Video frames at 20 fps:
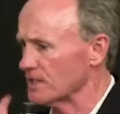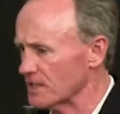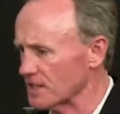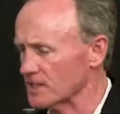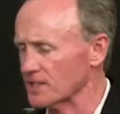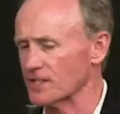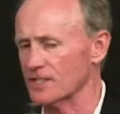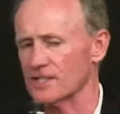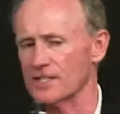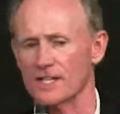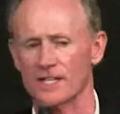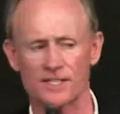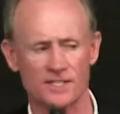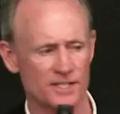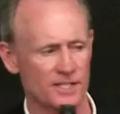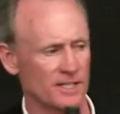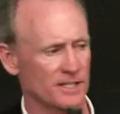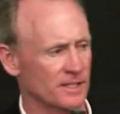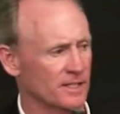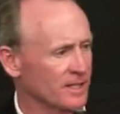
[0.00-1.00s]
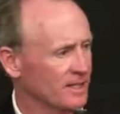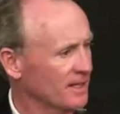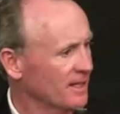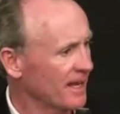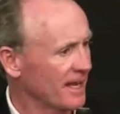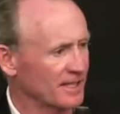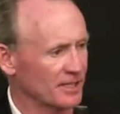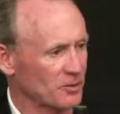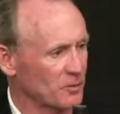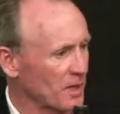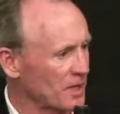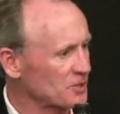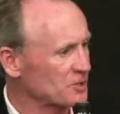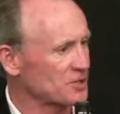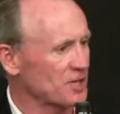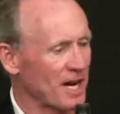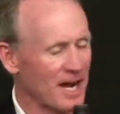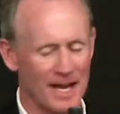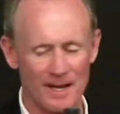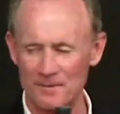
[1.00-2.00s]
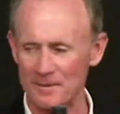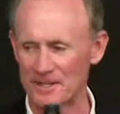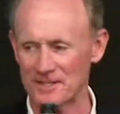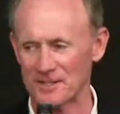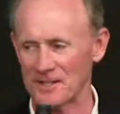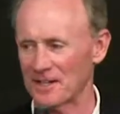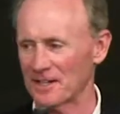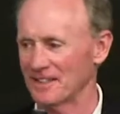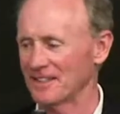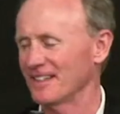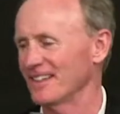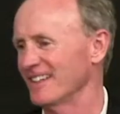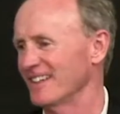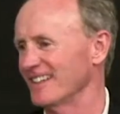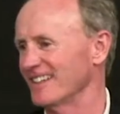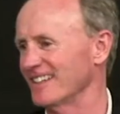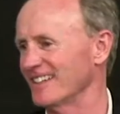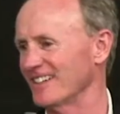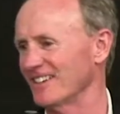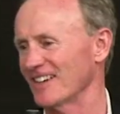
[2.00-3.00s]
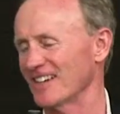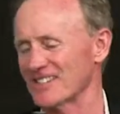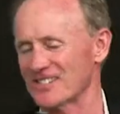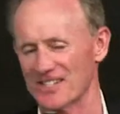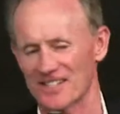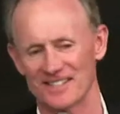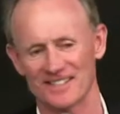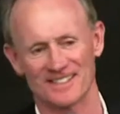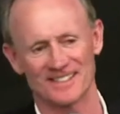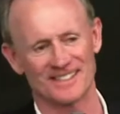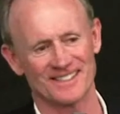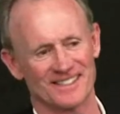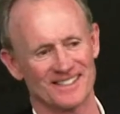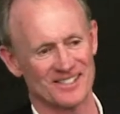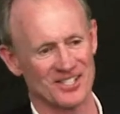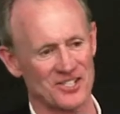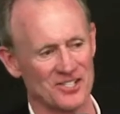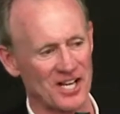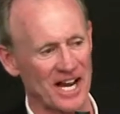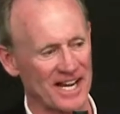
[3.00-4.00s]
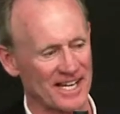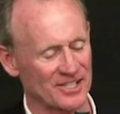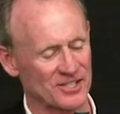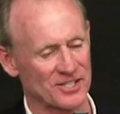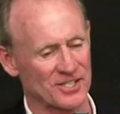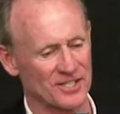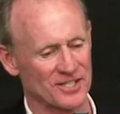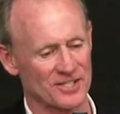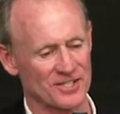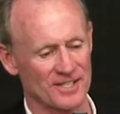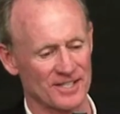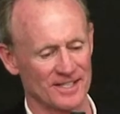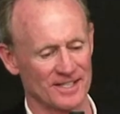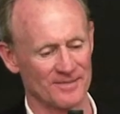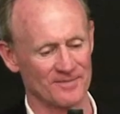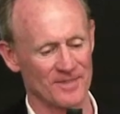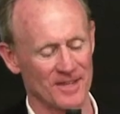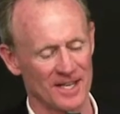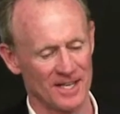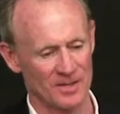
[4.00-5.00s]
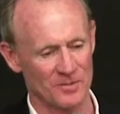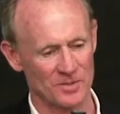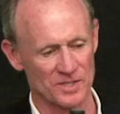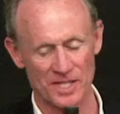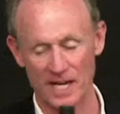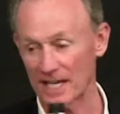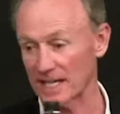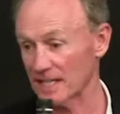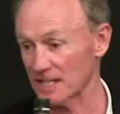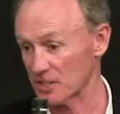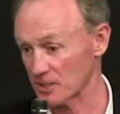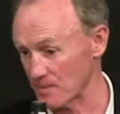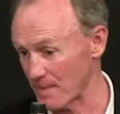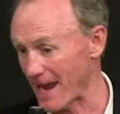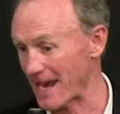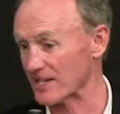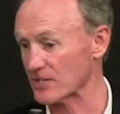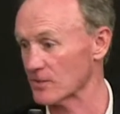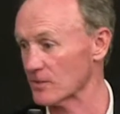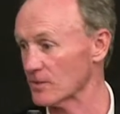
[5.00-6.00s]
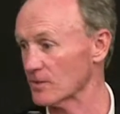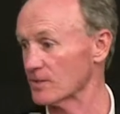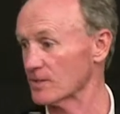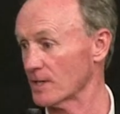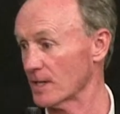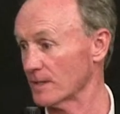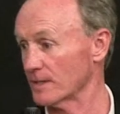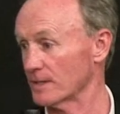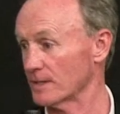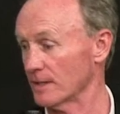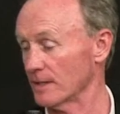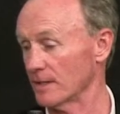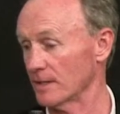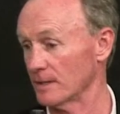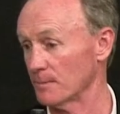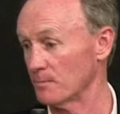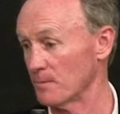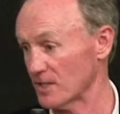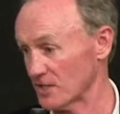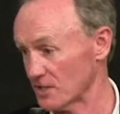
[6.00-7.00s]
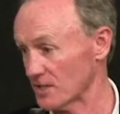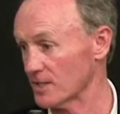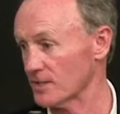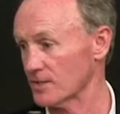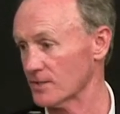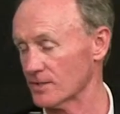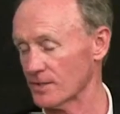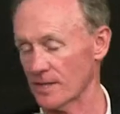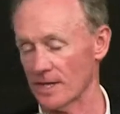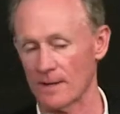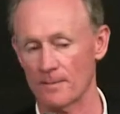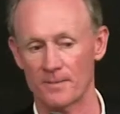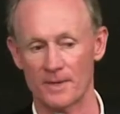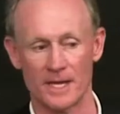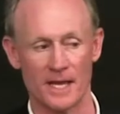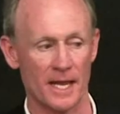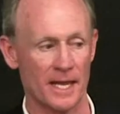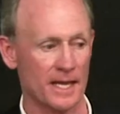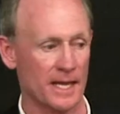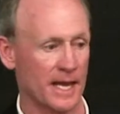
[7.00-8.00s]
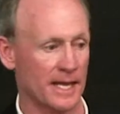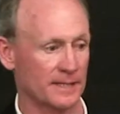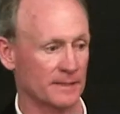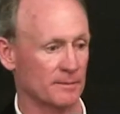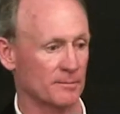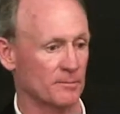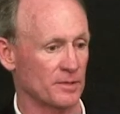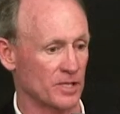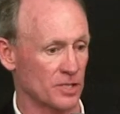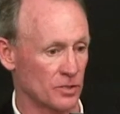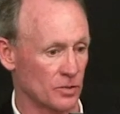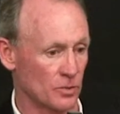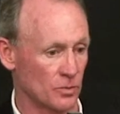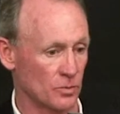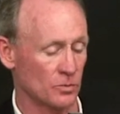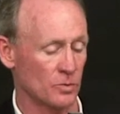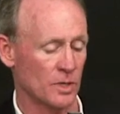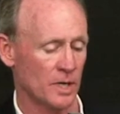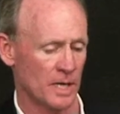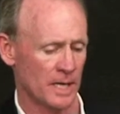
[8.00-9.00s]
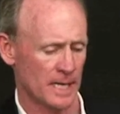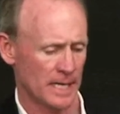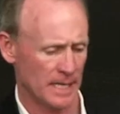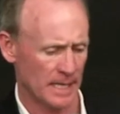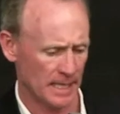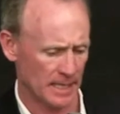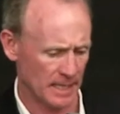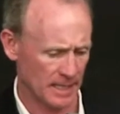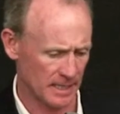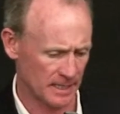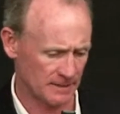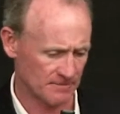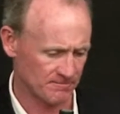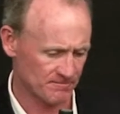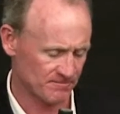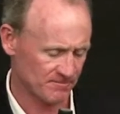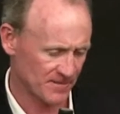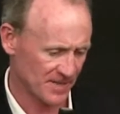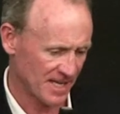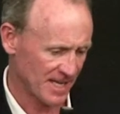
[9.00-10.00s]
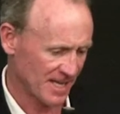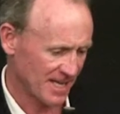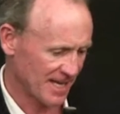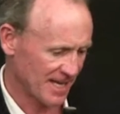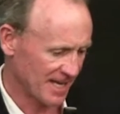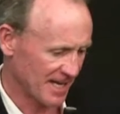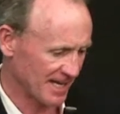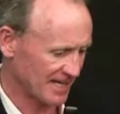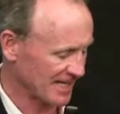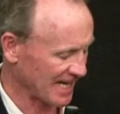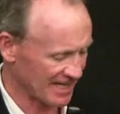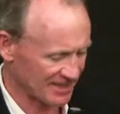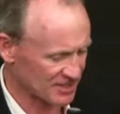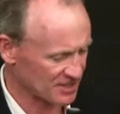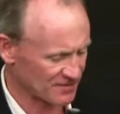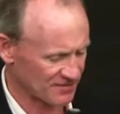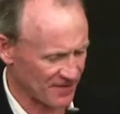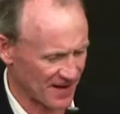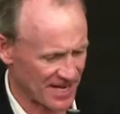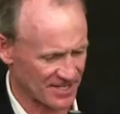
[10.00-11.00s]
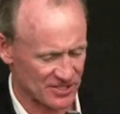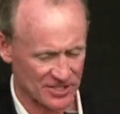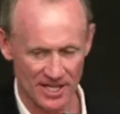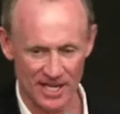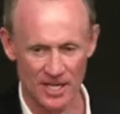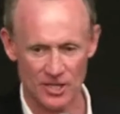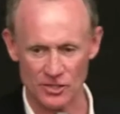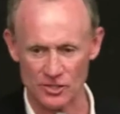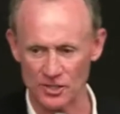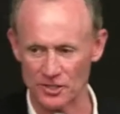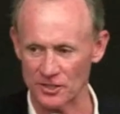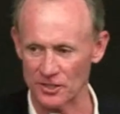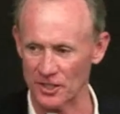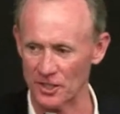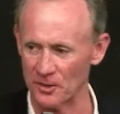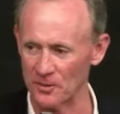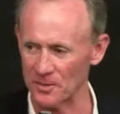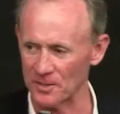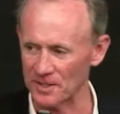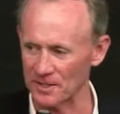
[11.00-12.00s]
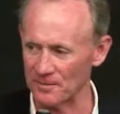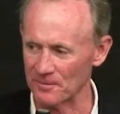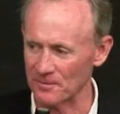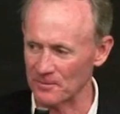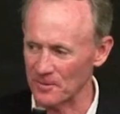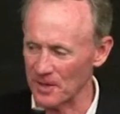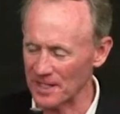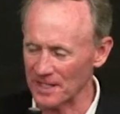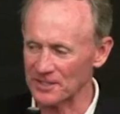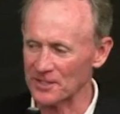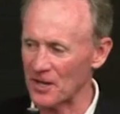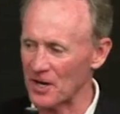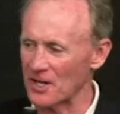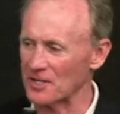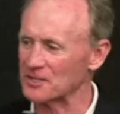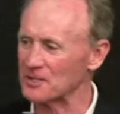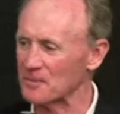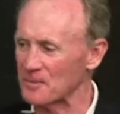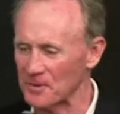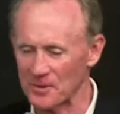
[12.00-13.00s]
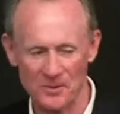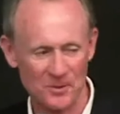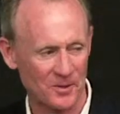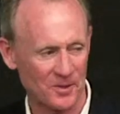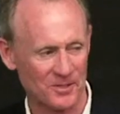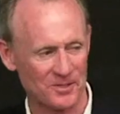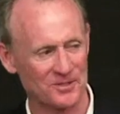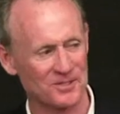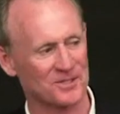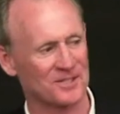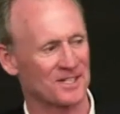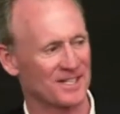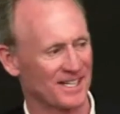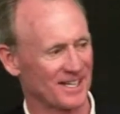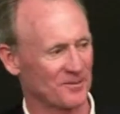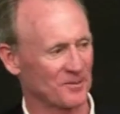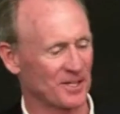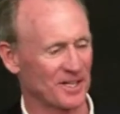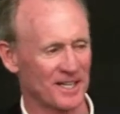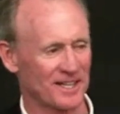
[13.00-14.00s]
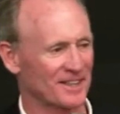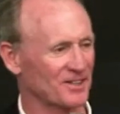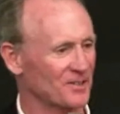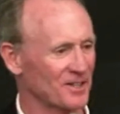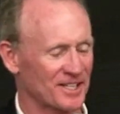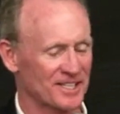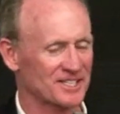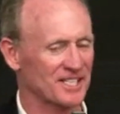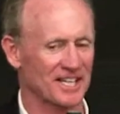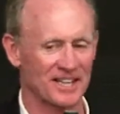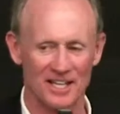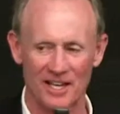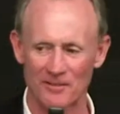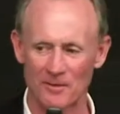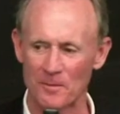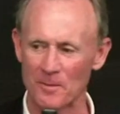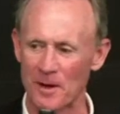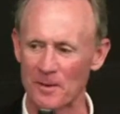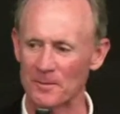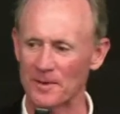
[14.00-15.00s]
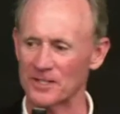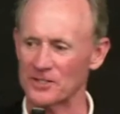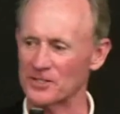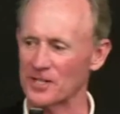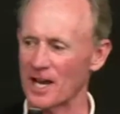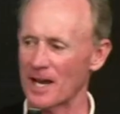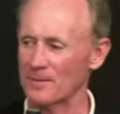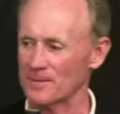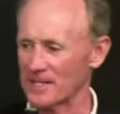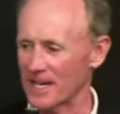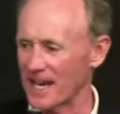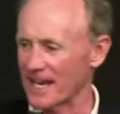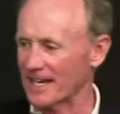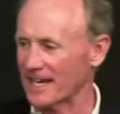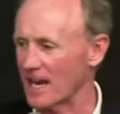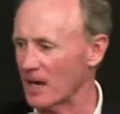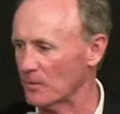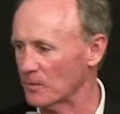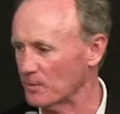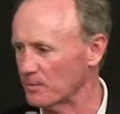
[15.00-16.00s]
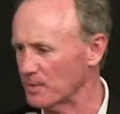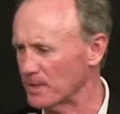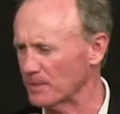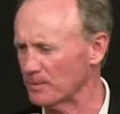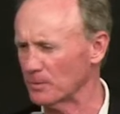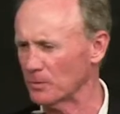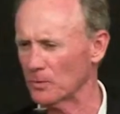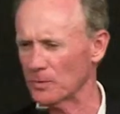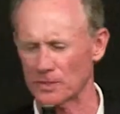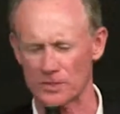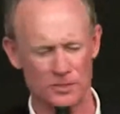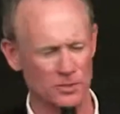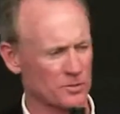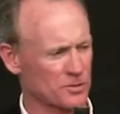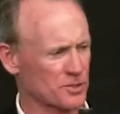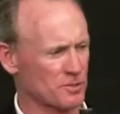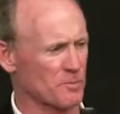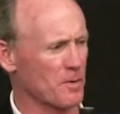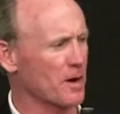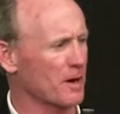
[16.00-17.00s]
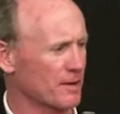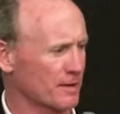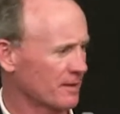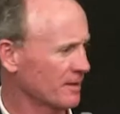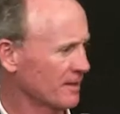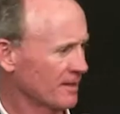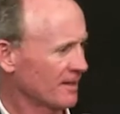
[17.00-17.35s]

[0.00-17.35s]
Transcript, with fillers: synthesis and had a great job as a, you know, as a, as a scientist. Uh, was getting his master's at, uh, in business, MBA at BU. Um, and he had this fascination, you know, when you run into entrepreneurs. And one of, the, one of the things I love about my job is I hang out with people who are so smart.